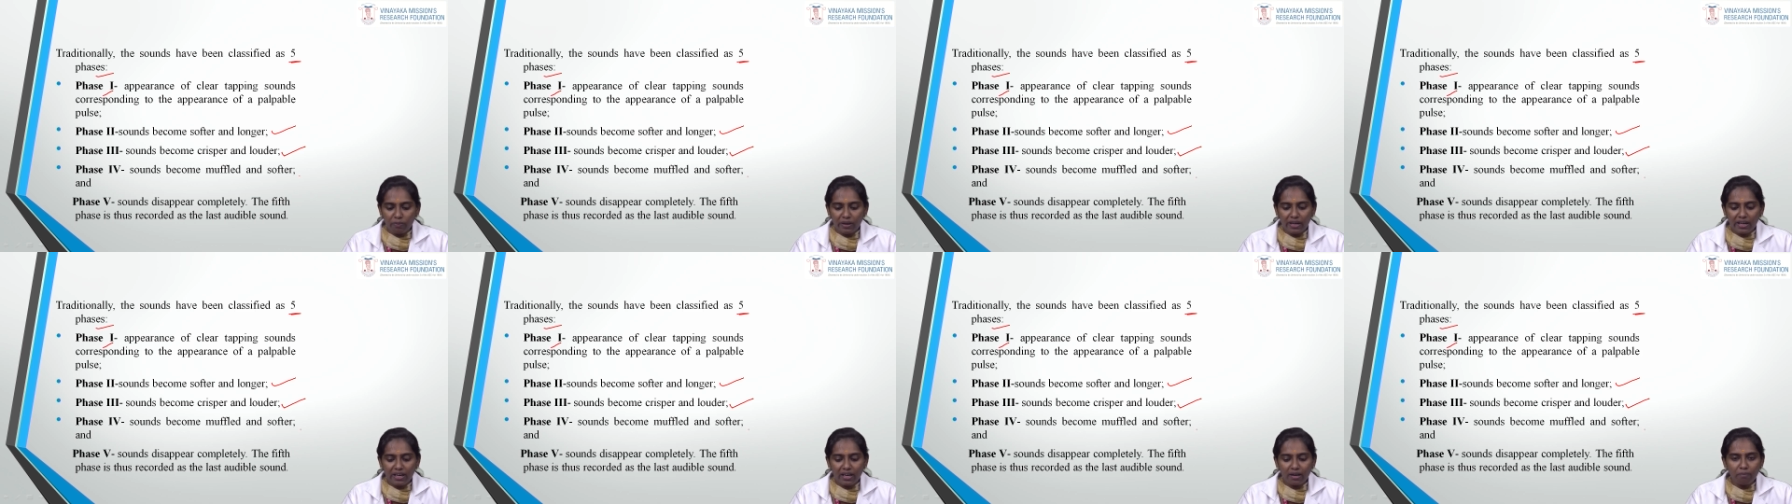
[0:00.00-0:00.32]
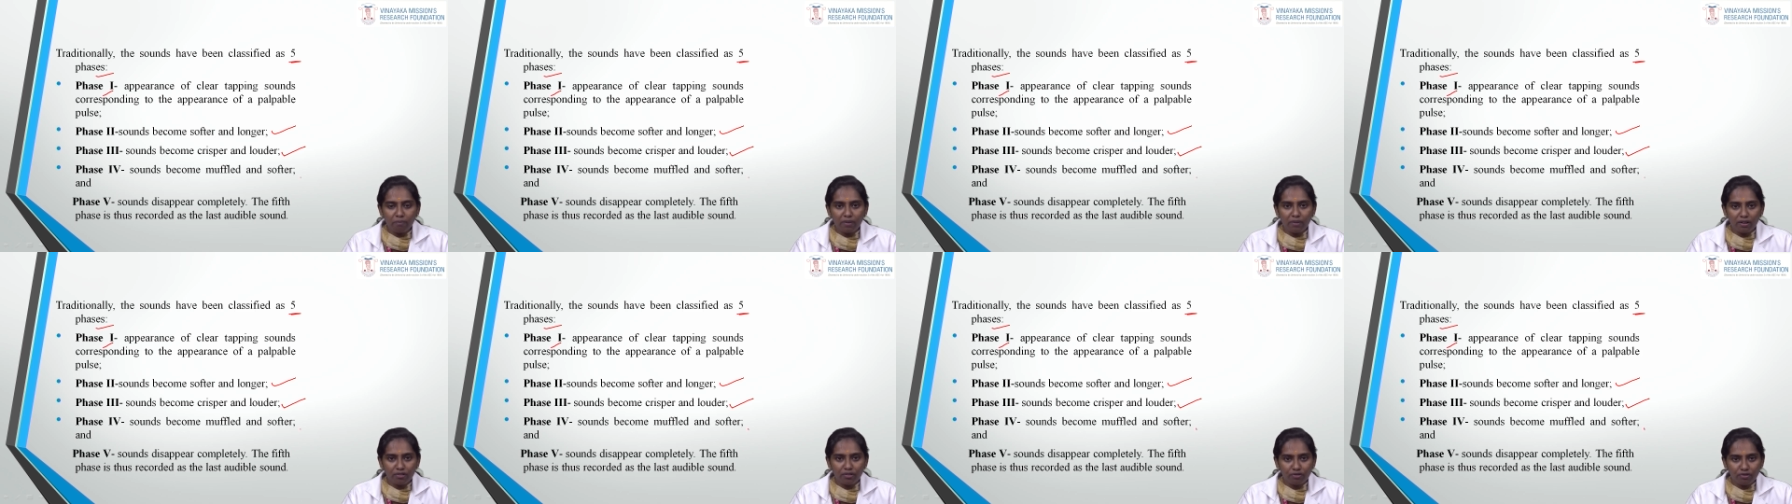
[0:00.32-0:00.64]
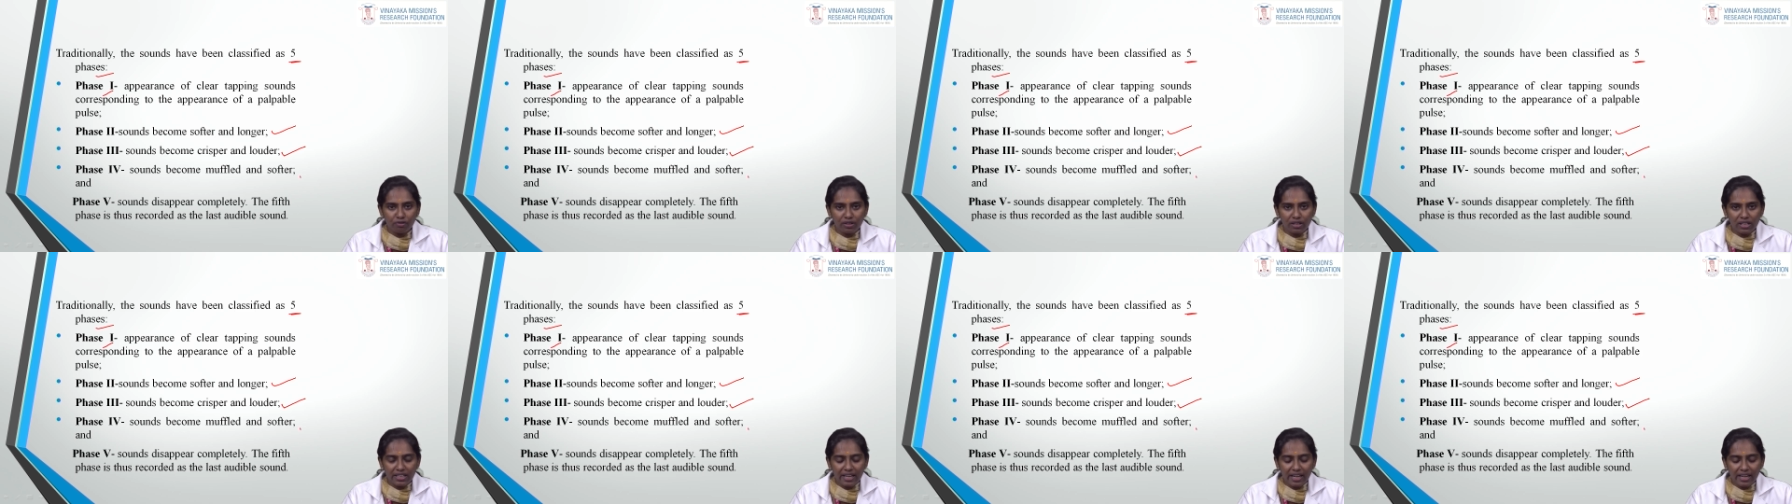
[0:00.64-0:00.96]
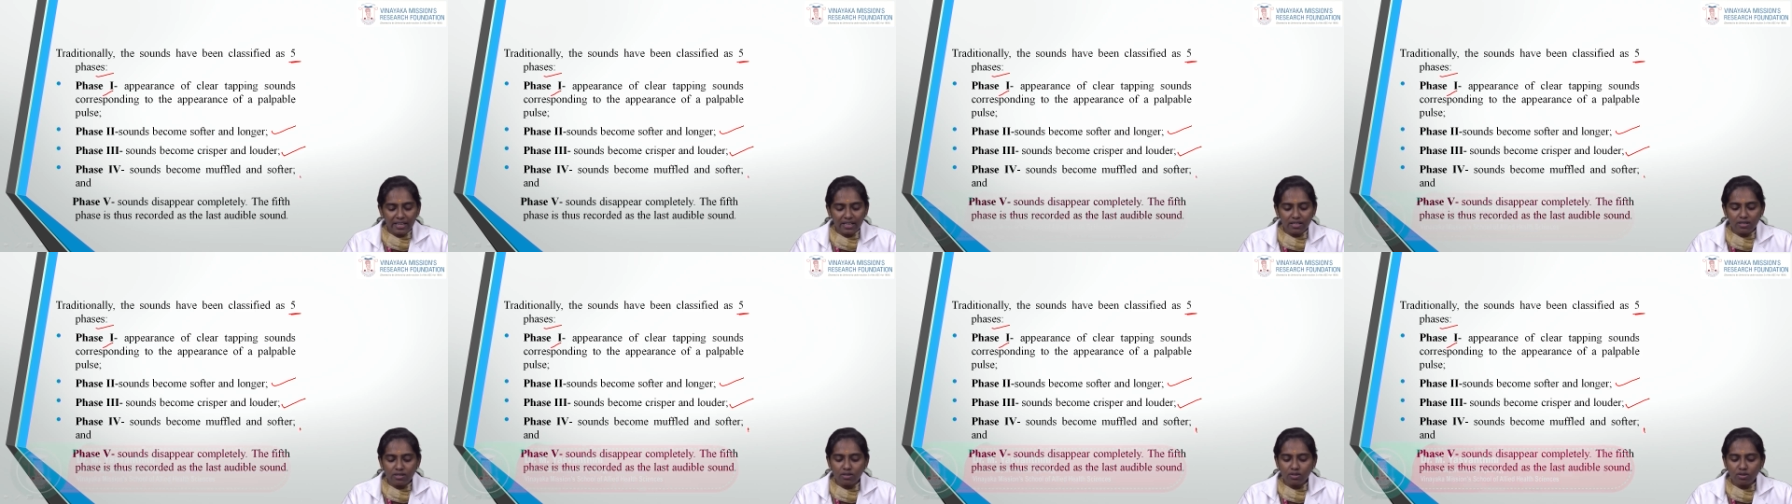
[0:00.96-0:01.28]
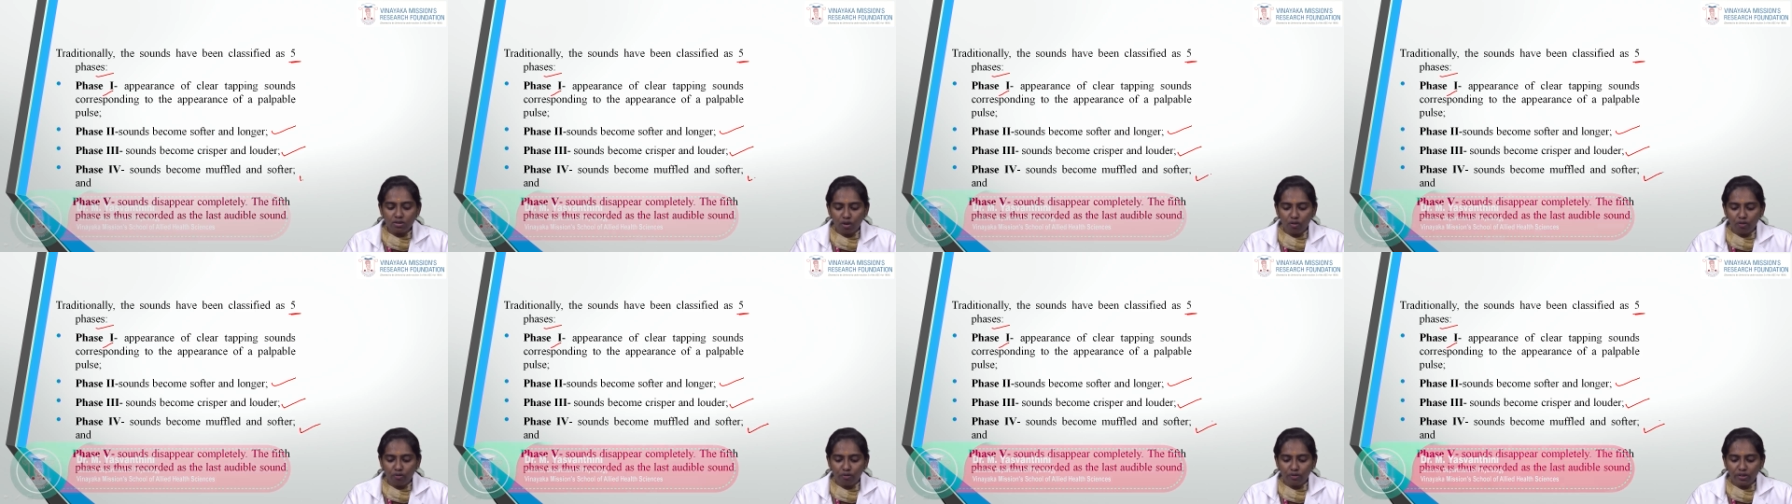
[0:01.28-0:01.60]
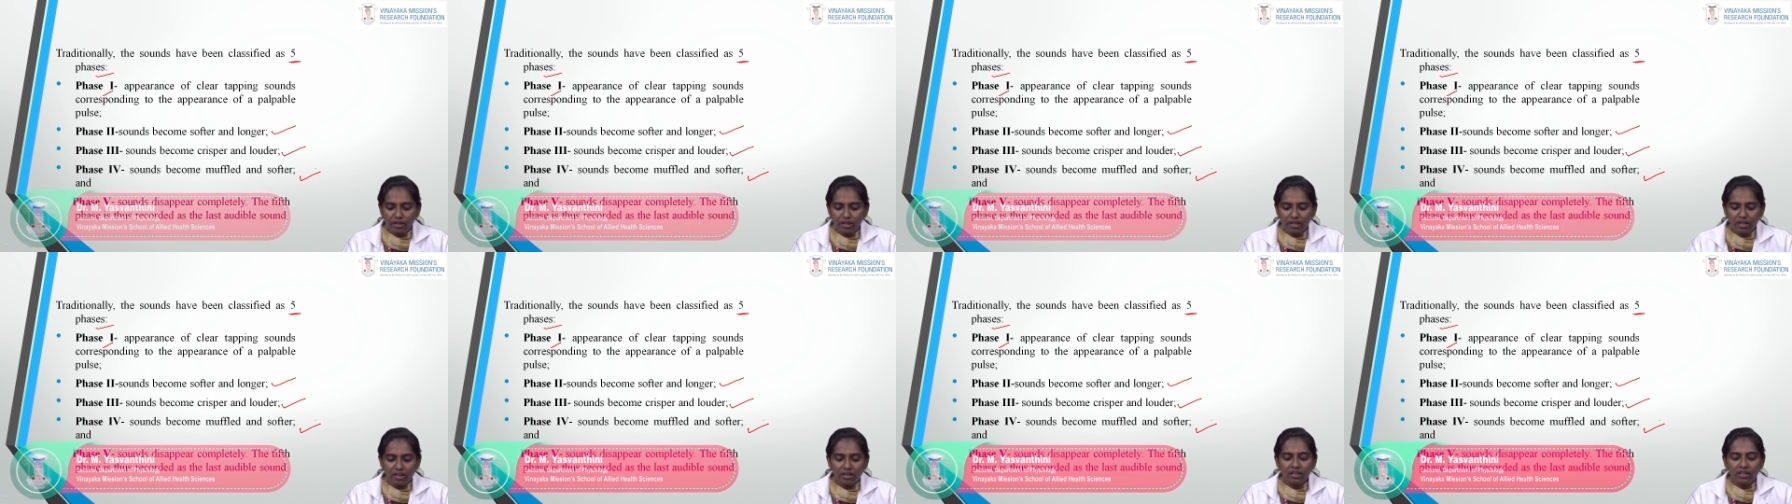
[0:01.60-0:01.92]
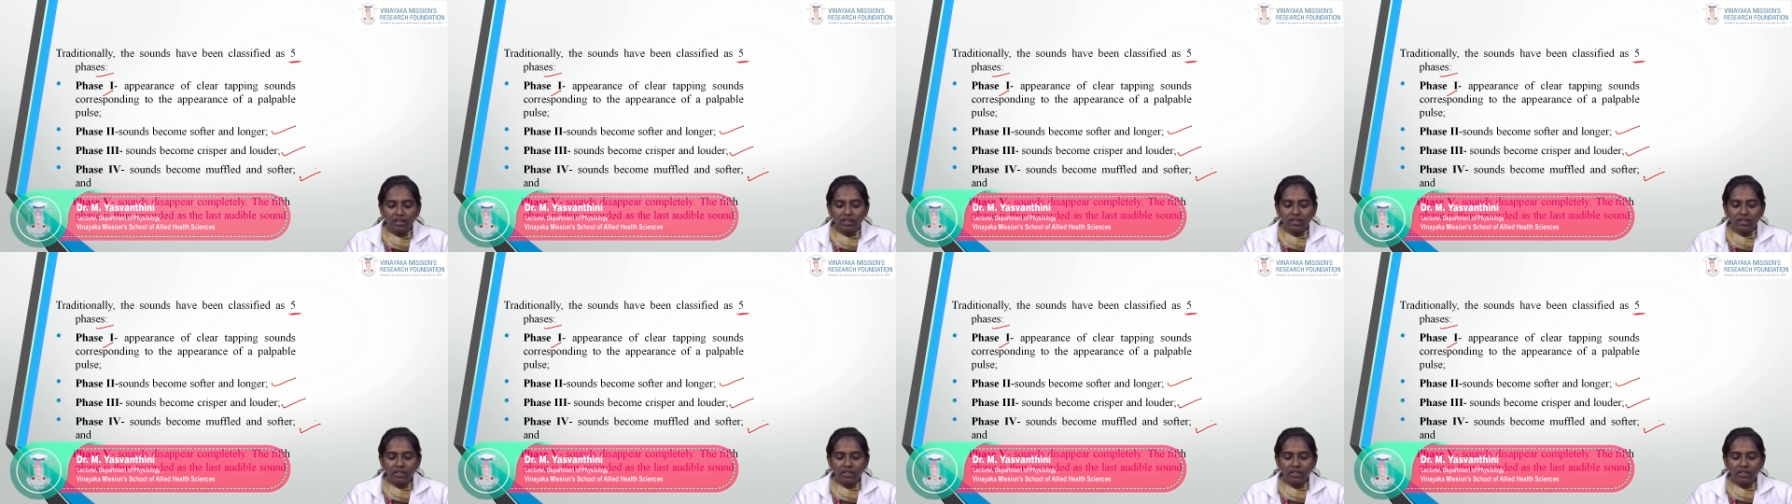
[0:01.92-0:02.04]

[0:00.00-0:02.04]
become muffled and softer.